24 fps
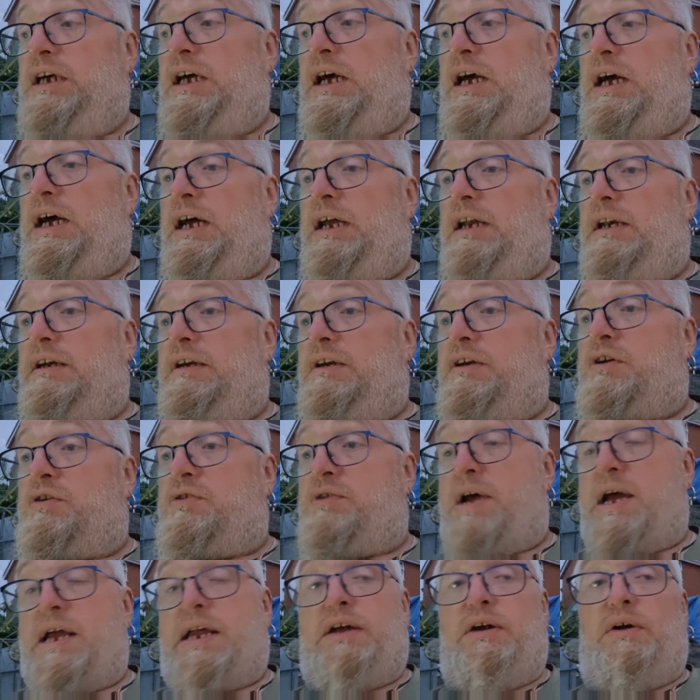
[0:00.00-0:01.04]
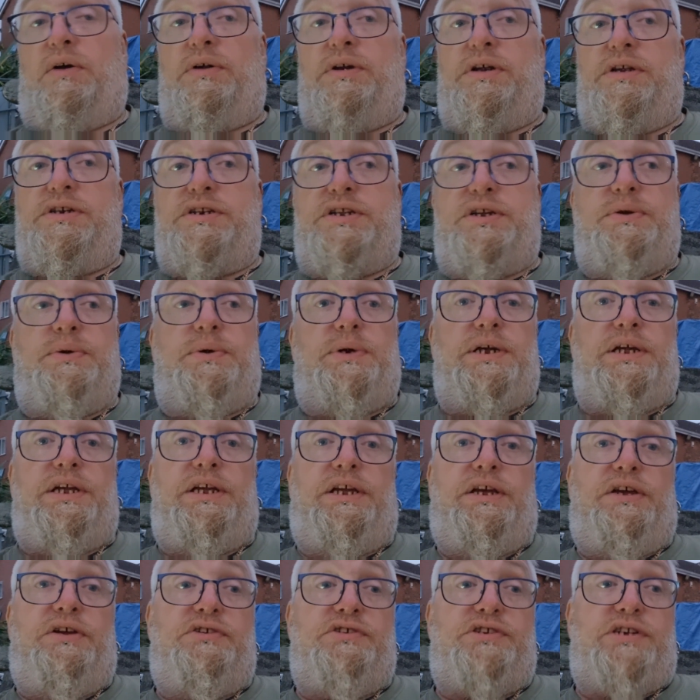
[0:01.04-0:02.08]
and crack on and do what you
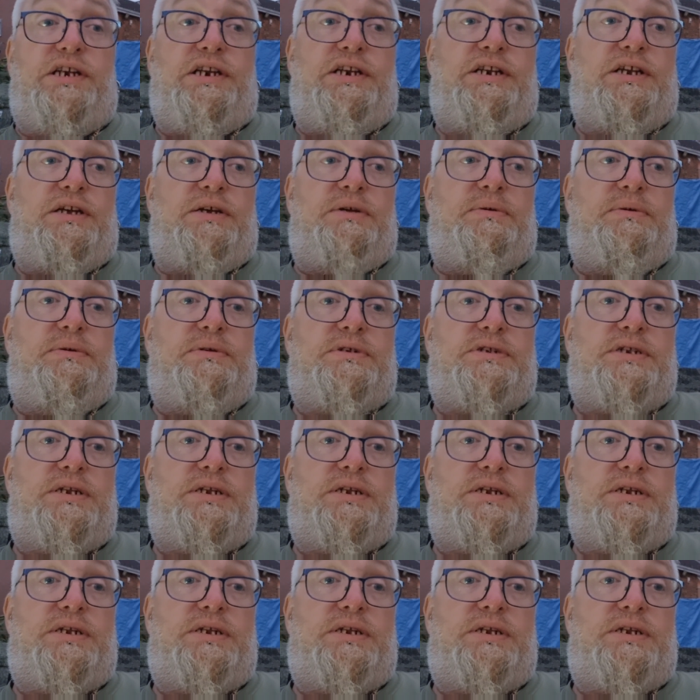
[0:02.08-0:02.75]
usually do.